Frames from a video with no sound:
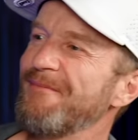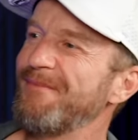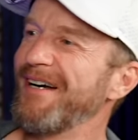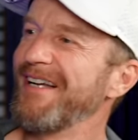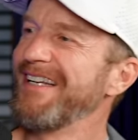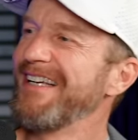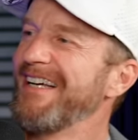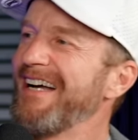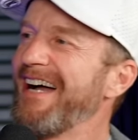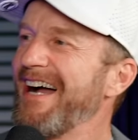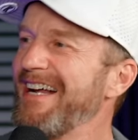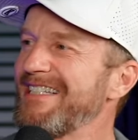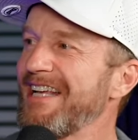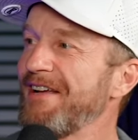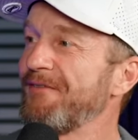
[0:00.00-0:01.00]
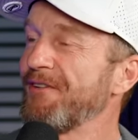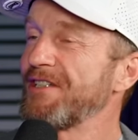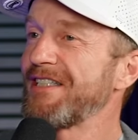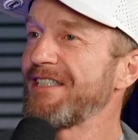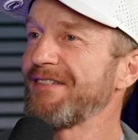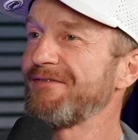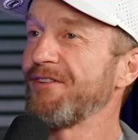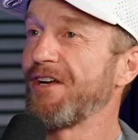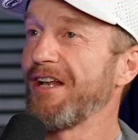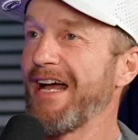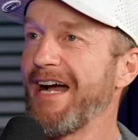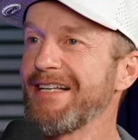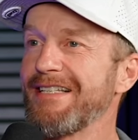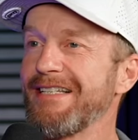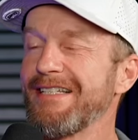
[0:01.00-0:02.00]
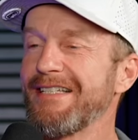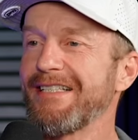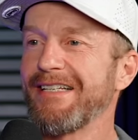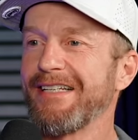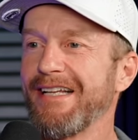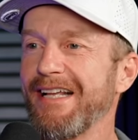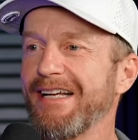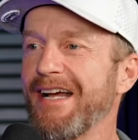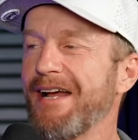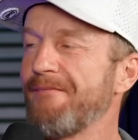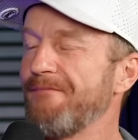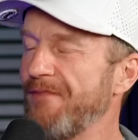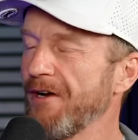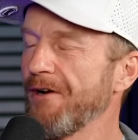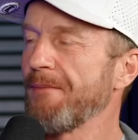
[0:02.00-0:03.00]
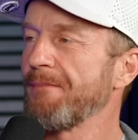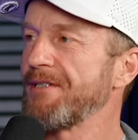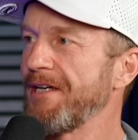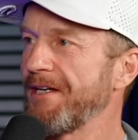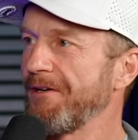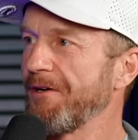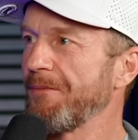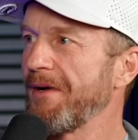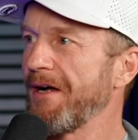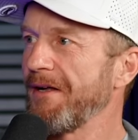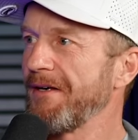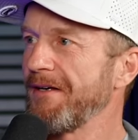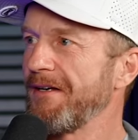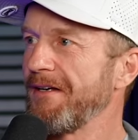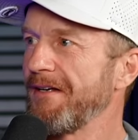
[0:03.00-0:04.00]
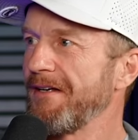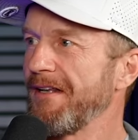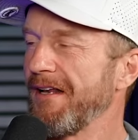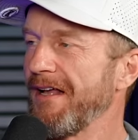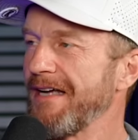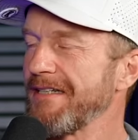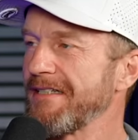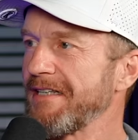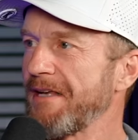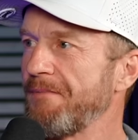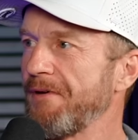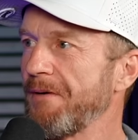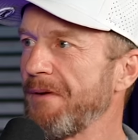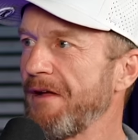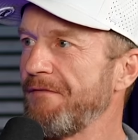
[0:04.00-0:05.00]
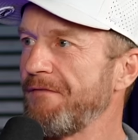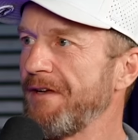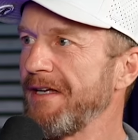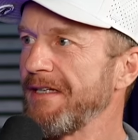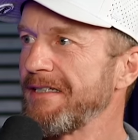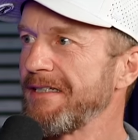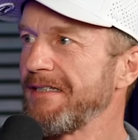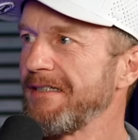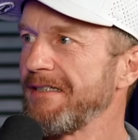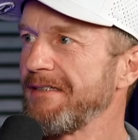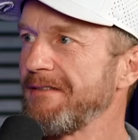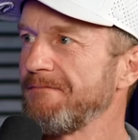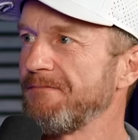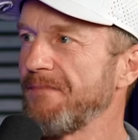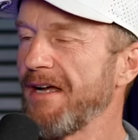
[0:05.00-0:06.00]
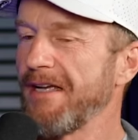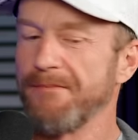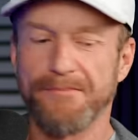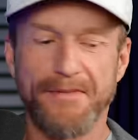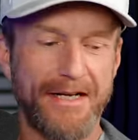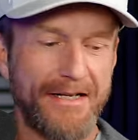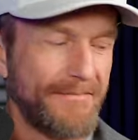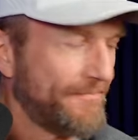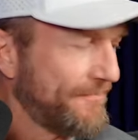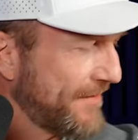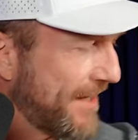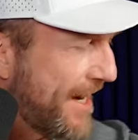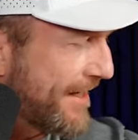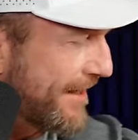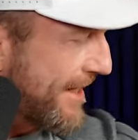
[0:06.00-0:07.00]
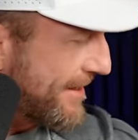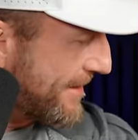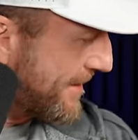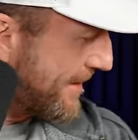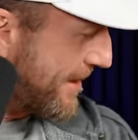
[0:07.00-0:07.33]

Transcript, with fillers: but I'd say for for glasses, like I'm very particular about the glasses I put on my face. My my eyeglasses